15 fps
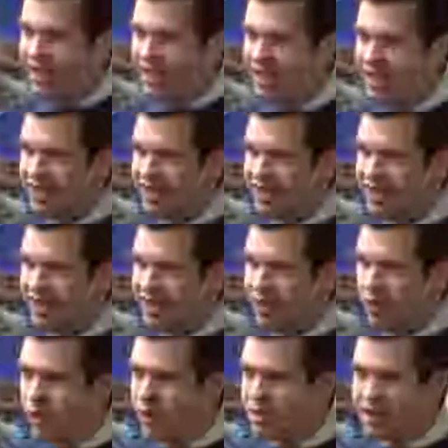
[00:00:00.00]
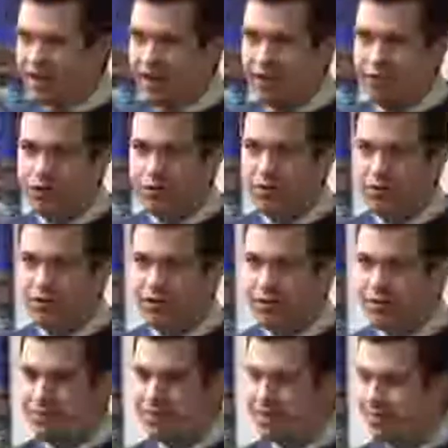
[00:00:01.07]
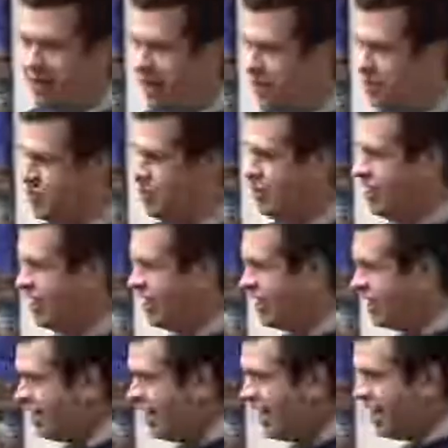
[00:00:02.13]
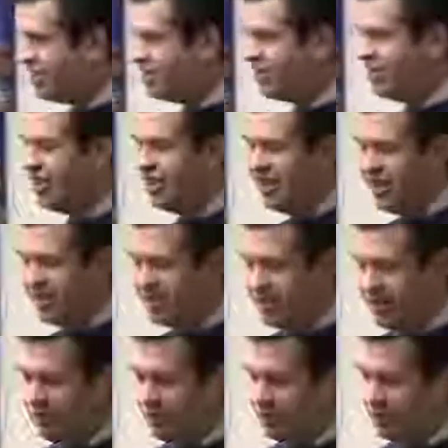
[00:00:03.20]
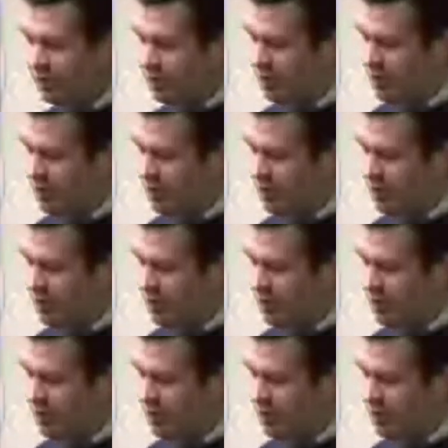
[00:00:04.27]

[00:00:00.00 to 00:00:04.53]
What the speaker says: it wasn't comfortable to him. Sometimes when you get an answer, it's comfortable,